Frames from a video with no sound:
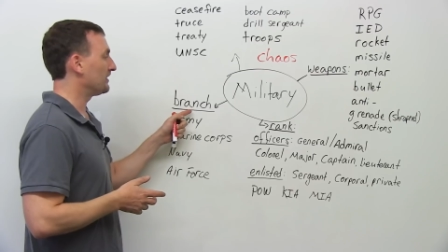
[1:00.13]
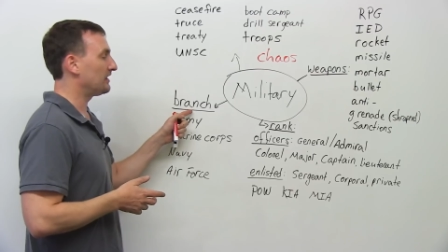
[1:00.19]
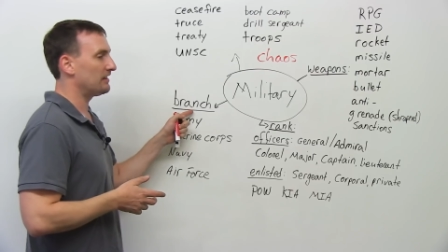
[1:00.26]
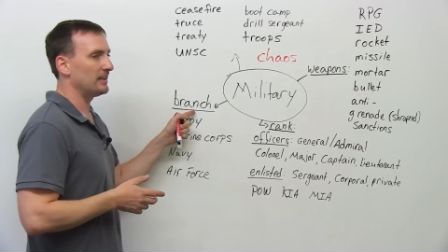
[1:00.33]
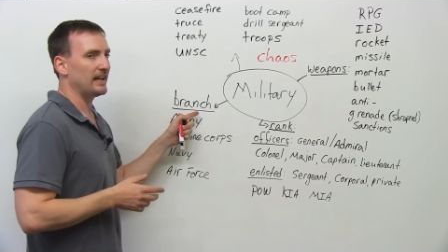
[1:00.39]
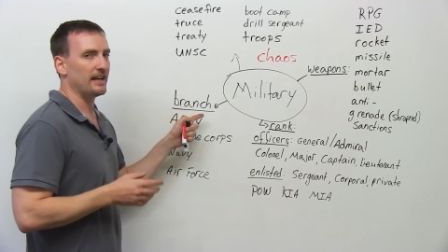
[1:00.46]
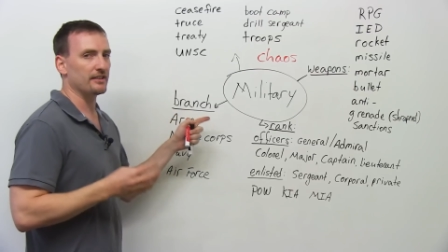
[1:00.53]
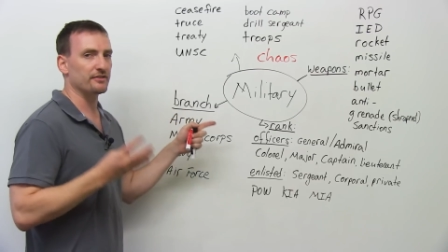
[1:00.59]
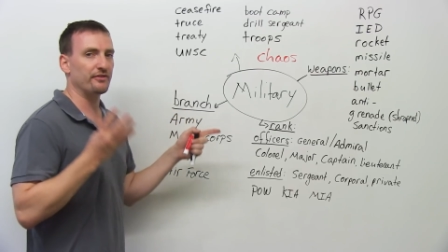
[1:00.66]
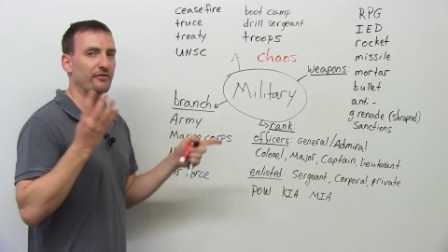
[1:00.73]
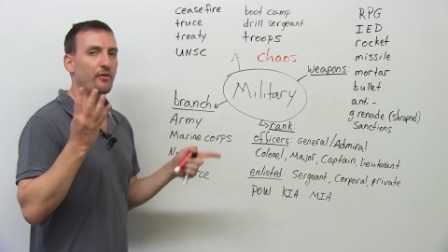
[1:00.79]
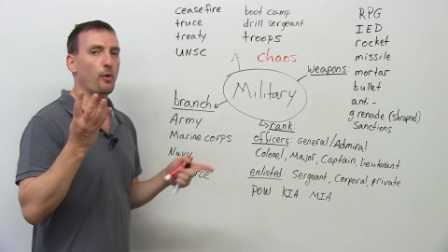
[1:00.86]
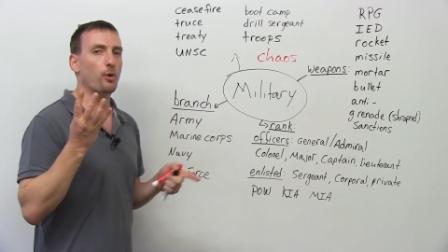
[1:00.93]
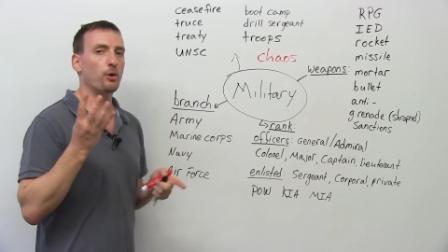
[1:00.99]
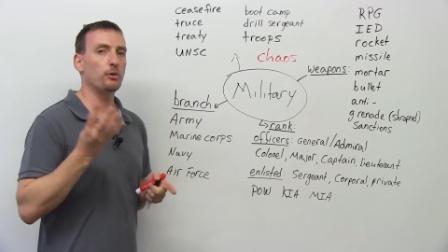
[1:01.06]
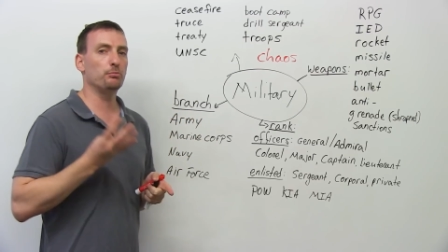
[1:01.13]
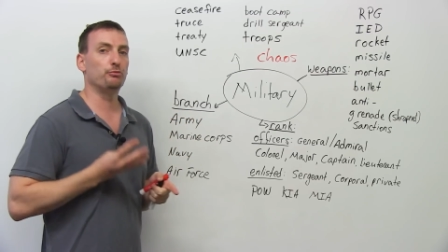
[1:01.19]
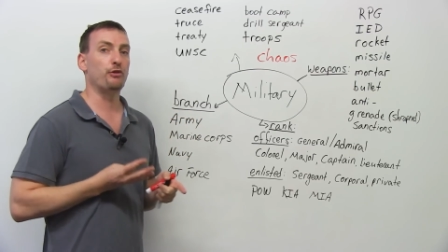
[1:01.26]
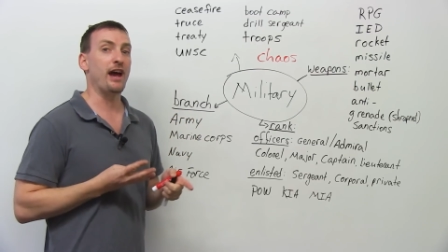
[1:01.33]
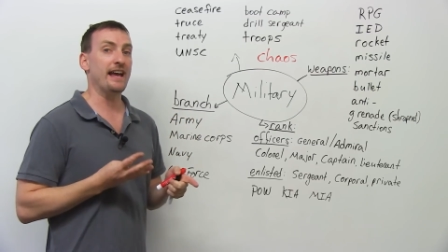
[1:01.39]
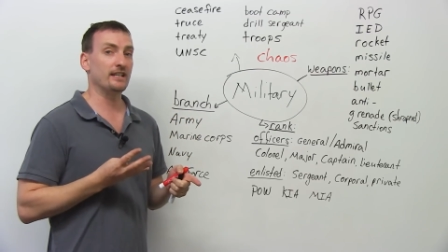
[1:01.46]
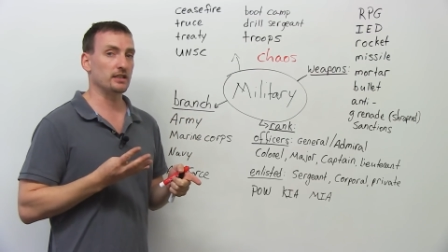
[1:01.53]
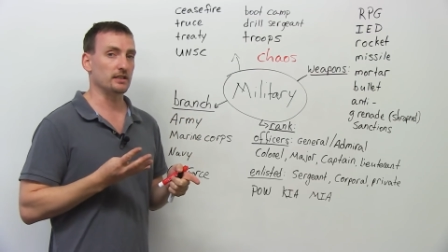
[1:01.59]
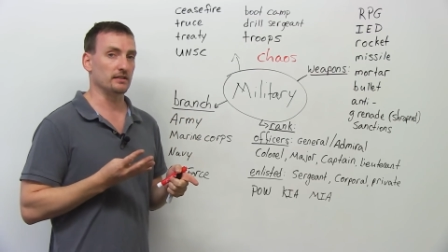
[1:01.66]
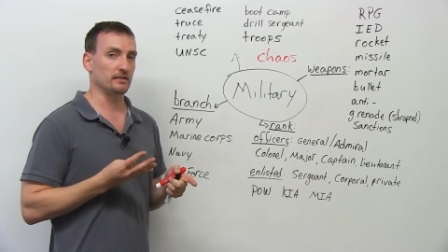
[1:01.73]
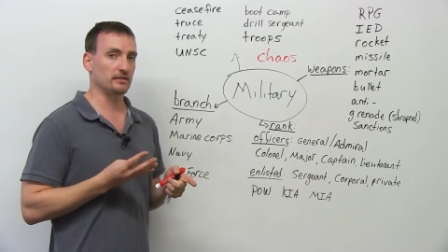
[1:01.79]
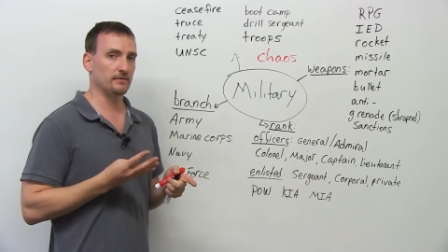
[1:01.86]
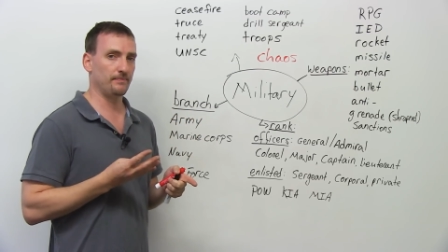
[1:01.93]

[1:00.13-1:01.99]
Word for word: military has four branches,